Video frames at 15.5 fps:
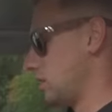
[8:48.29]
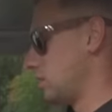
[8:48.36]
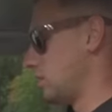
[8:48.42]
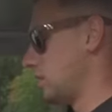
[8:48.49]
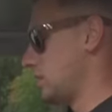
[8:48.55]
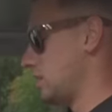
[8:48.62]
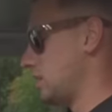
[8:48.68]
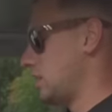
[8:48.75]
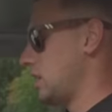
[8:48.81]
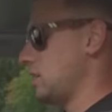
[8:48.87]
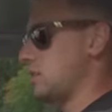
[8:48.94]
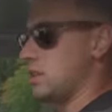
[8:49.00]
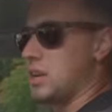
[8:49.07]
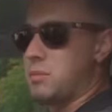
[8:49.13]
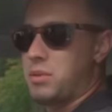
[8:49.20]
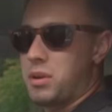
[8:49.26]
little
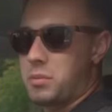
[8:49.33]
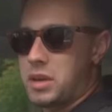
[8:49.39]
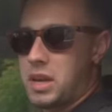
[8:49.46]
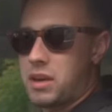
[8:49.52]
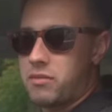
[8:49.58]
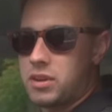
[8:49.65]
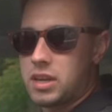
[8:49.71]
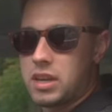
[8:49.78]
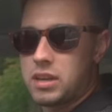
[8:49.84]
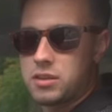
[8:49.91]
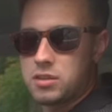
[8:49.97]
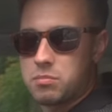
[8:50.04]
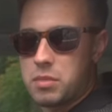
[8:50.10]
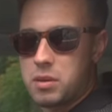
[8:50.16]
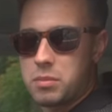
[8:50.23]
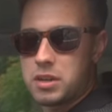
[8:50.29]
indentation, I probably have an
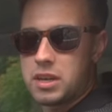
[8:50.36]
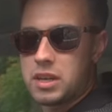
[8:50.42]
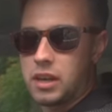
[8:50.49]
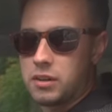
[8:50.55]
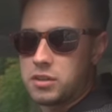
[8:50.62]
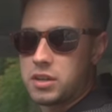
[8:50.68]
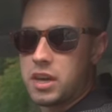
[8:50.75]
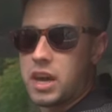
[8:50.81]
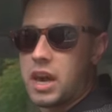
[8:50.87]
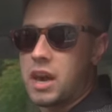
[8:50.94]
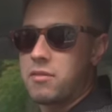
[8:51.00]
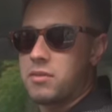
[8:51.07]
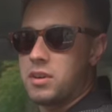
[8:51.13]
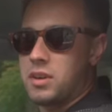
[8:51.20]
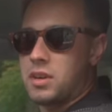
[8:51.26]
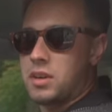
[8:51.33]
inch, maybe an inch and a
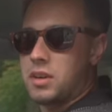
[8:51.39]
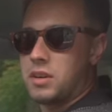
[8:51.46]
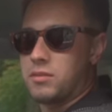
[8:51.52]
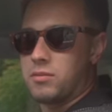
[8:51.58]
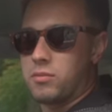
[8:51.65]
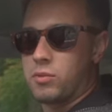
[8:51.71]
half of